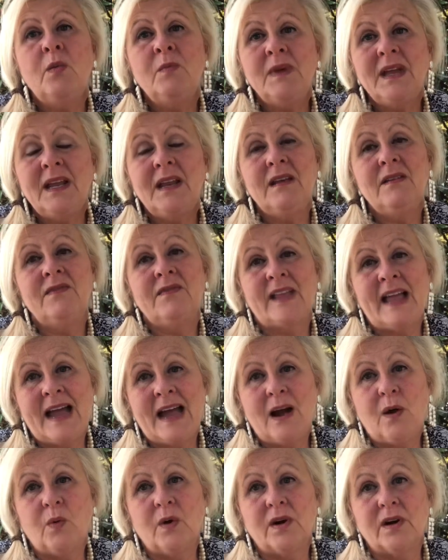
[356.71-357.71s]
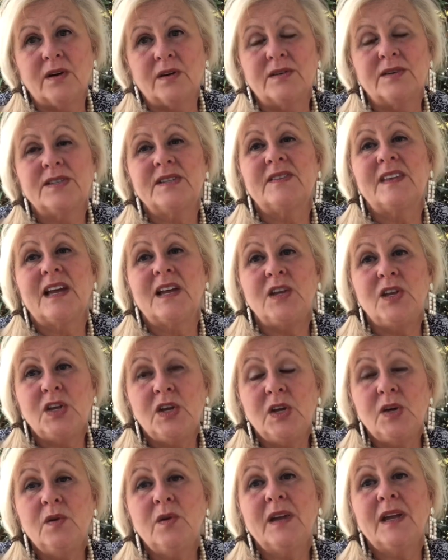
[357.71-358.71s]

many flowers that you